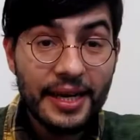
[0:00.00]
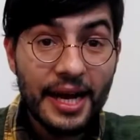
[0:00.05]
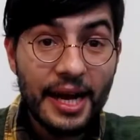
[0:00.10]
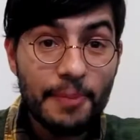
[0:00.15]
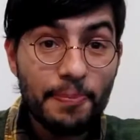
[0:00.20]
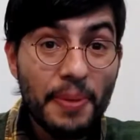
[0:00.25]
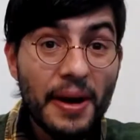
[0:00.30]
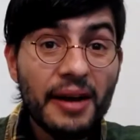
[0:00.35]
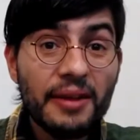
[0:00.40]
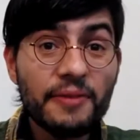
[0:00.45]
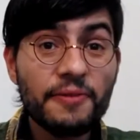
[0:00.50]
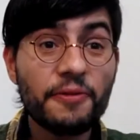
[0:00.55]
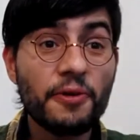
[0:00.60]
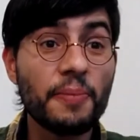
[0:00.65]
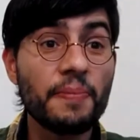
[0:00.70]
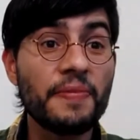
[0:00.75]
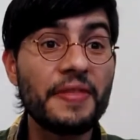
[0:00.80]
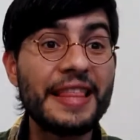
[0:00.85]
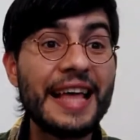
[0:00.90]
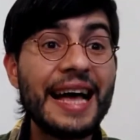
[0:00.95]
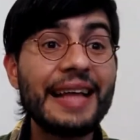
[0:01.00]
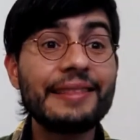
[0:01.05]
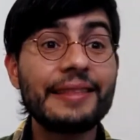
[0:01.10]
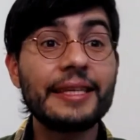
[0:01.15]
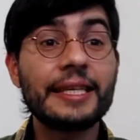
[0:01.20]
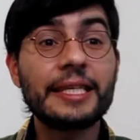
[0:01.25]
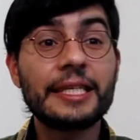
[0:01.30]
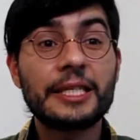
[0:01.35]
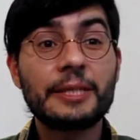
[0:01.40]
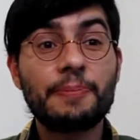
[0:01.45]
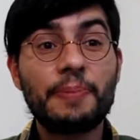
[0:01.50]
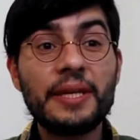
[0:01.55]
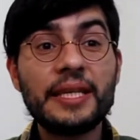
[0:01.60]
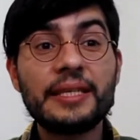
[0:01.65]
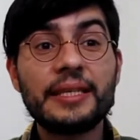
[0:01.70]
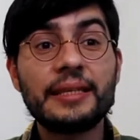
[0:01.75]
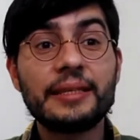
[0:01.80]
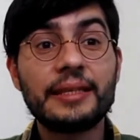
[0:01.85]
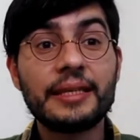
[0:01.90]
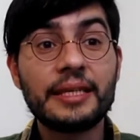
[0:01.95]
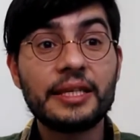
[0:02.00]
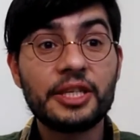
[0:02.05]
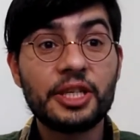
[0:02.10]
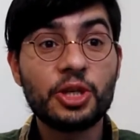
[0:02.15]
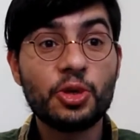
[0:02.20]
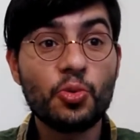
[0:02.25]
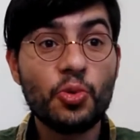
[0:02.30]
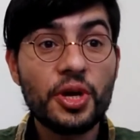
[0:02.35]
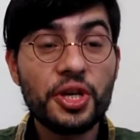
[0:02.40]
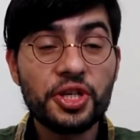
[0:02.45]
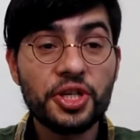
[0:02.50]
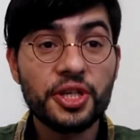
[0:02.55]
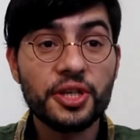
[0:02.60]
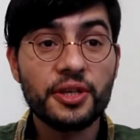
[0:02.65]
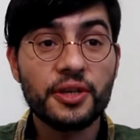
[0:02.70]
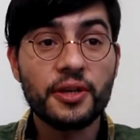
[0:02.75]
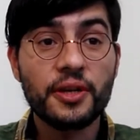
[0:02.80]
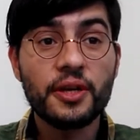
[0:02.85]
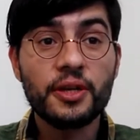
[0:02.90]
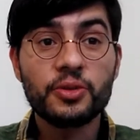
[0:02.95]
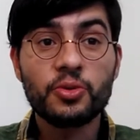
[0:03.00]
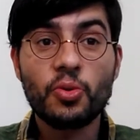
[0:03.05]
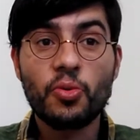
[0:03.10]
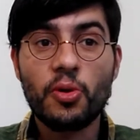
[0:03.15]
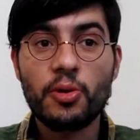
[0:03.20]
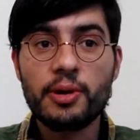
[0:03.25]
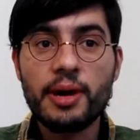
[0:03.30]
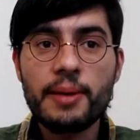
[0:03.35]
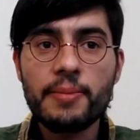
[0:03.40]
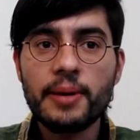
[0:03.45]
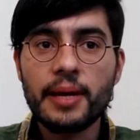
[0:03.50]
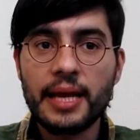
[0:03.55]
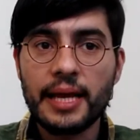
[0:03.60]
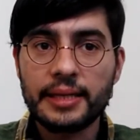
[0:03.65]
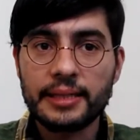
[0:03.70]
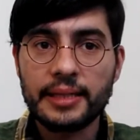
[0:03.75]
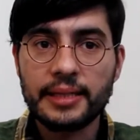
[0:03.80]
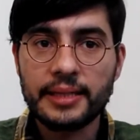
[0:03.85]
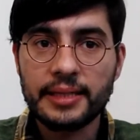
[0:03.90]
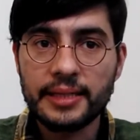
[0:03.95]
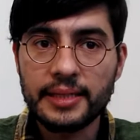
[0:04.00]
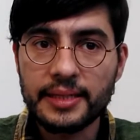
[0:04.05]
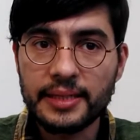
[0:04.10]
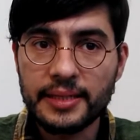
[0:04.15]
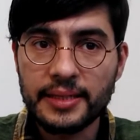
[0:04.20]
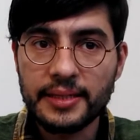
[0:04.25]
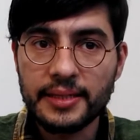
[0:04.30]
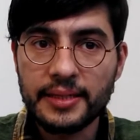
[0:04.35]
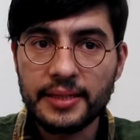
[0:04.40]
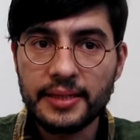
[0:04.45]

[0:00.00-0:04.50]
apart from that explicit insinuation to the rebel excesses,